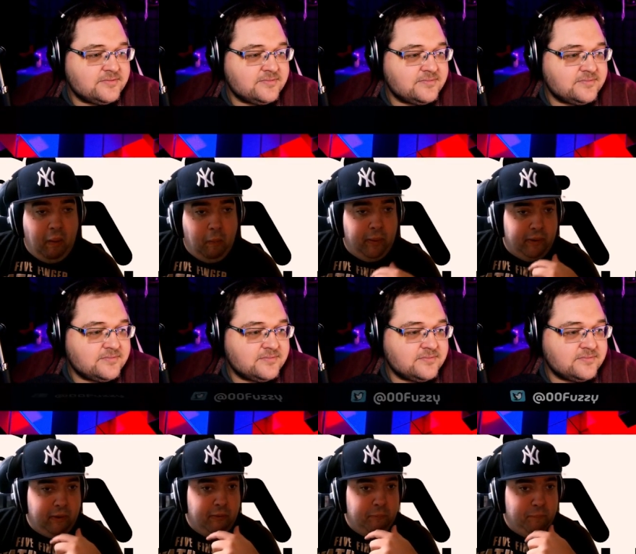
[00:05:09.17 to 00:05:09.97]
Speaker 1: Or
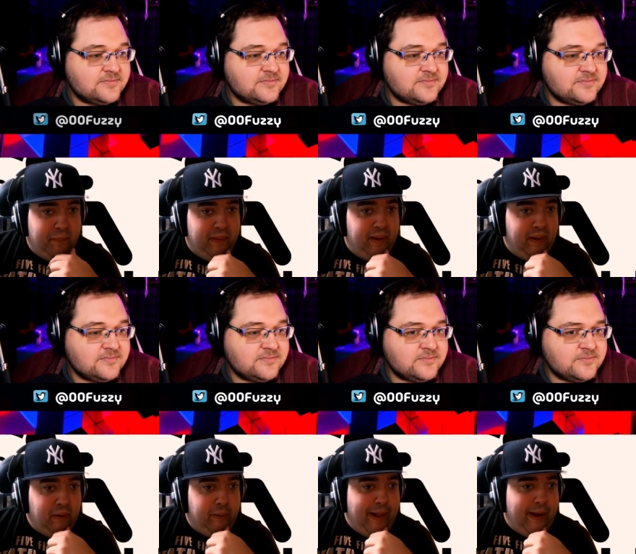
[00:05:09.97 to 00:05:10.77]
it could be,
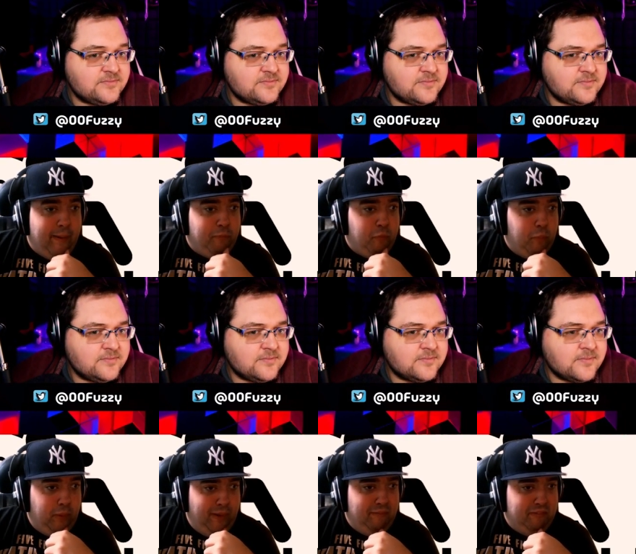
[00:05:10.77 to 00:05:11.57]
it could add up to
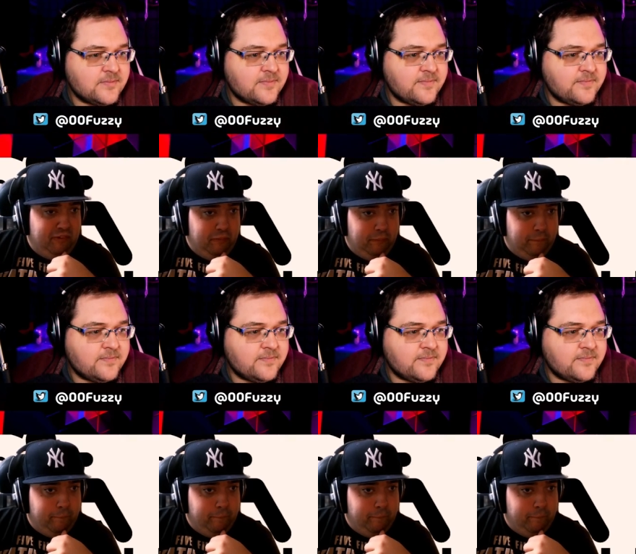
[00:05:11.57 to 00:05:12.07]
11.